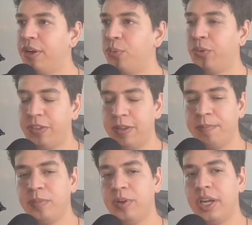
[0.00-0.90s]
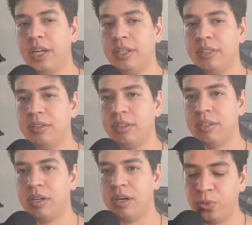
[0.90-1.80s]
With them, you can
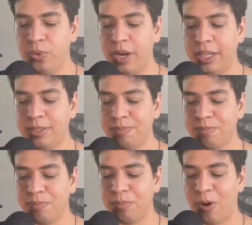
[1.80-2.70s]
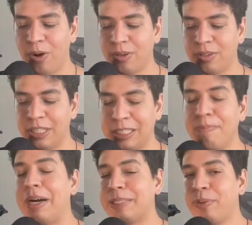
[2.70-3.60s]
create more
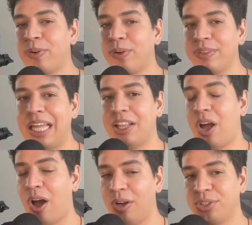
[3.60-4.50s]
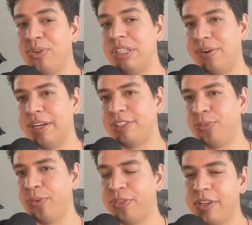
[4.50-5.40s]
customizable code that also interacts
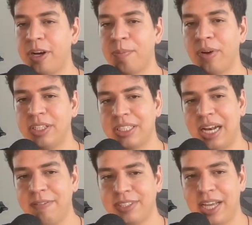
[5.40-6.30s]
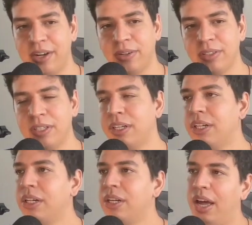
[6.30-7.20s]
with the component's lifecycle,
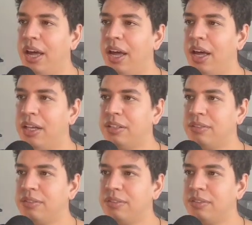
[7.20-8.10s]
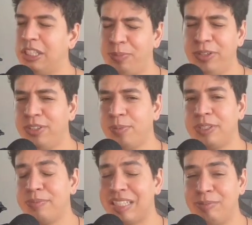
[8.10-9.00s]
and that's pretty dope.
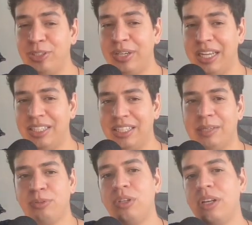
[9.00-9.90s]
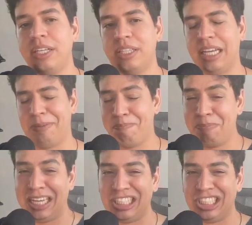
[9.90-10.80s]
Sometimes you can encapsulate like a
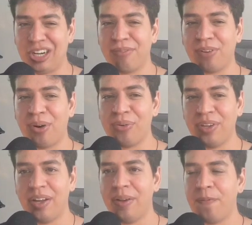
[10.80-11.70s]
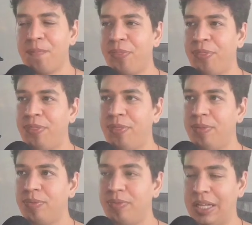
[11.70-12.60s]
big of code
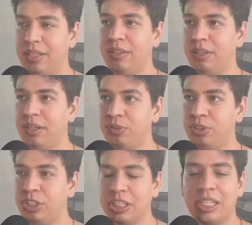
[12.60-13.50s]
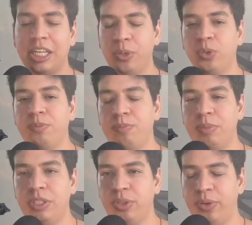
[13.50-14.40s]
that just like you would
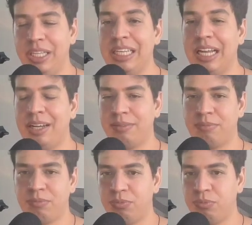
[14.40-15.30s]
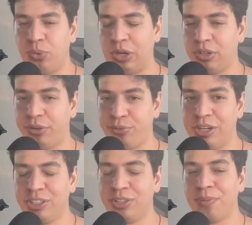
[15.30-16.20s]
be doing in a regular
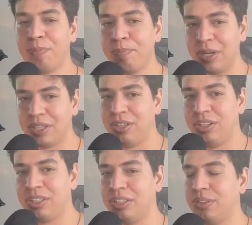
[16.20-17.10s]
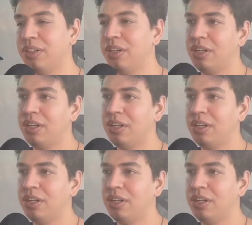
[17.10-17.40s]
function. But here's the deal.